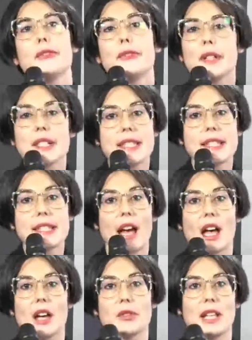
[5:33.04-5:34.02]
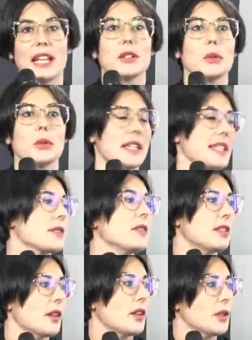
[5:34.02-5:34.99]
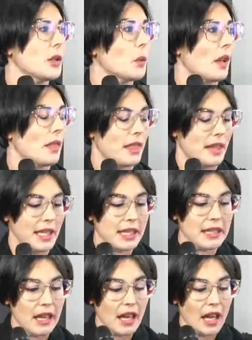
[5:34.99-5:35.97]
first, I would like to ask Vittorio one thing.